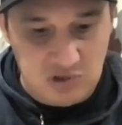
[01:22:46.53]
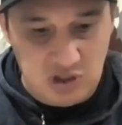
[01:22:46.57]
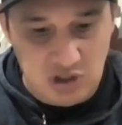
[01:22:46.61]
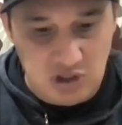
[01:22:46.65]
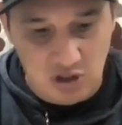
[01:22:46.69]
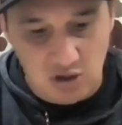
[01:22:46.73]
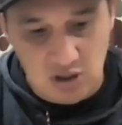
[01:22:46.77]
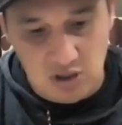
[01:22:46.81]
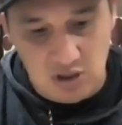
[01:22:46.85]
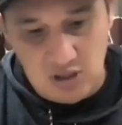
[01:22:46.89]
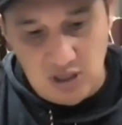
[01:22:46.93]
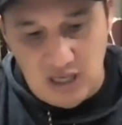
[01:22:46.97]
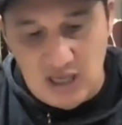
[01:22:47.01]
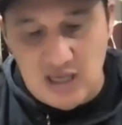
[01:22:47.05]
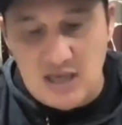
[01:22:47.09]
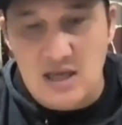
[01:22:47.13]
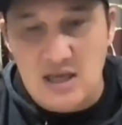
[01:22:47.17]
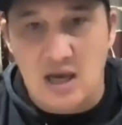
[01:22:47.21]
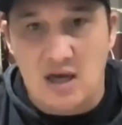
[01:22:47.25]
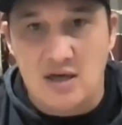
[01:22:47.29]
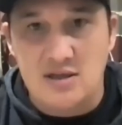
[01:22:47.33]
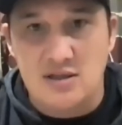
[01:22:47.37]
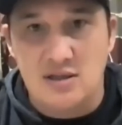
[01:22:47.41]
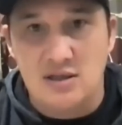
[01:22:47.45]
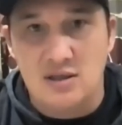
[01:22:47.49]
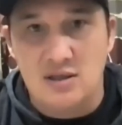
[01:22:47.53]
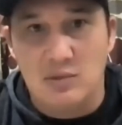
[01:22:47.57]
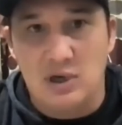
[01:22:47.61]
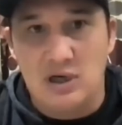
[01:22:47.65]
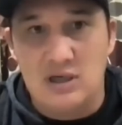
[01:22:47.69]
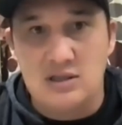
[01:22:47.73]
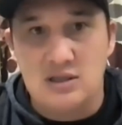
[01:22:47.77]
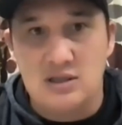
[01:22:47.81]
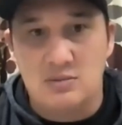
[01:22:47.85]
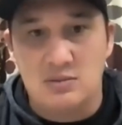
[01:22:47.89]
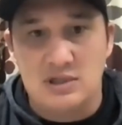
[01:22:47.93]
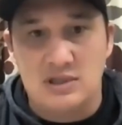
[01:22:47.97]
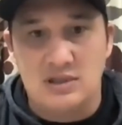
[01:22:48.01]
you know, he actually
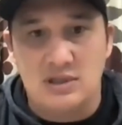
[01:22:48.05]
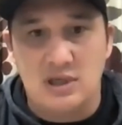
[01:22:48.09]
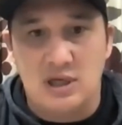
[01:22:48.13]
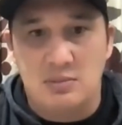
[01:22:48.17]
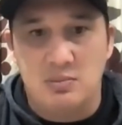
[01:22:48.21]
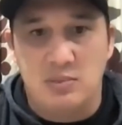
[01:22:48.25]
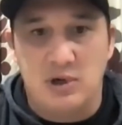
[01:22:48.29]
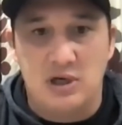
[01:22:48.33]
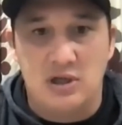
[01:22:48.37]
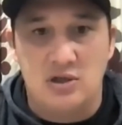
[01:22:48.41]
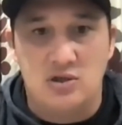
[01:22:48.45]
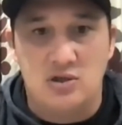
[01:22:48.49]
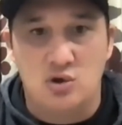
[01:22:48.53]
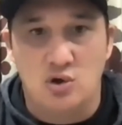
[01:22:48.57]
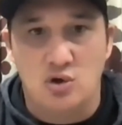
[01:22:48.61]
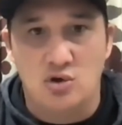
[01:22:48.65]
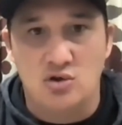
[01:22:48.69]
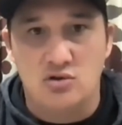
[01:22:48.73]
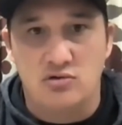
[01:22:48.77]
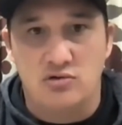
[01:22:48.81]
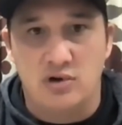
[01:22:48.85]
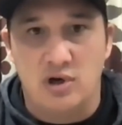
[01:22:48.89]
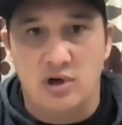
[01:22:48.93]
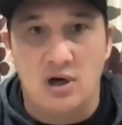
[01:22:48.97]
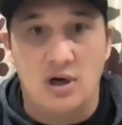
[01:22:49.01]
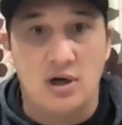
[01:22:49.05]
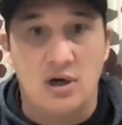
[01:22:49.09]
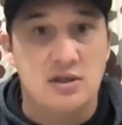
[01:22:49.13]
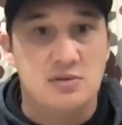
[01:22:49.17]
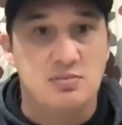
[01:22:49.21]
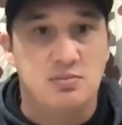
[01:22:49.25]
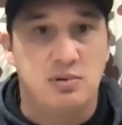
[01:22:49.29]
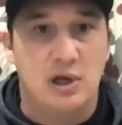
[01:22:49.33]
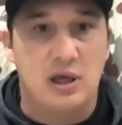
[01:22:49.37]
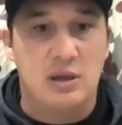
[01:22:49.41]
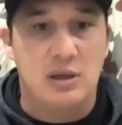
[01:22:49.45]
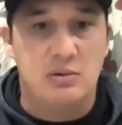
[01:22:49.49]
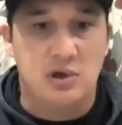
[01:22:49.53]
makes a mistake, but he turns around and he's
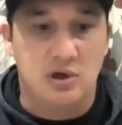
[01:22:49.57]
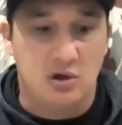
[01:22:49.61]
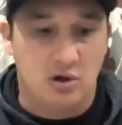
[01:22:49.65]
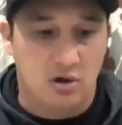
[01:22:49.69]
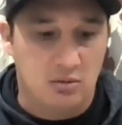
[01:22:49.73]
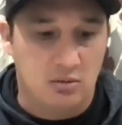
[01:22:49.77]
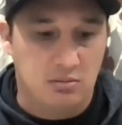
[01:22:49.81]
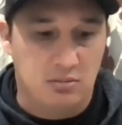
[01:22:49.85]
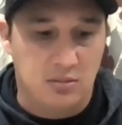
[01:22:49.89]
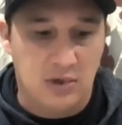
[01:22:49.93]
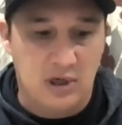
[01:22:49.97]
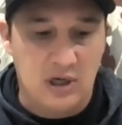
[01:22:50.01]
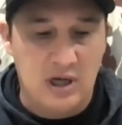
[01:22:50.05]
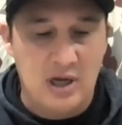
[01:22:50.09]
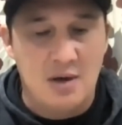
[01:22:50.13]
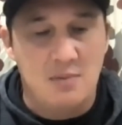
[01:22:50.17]
blaming it on,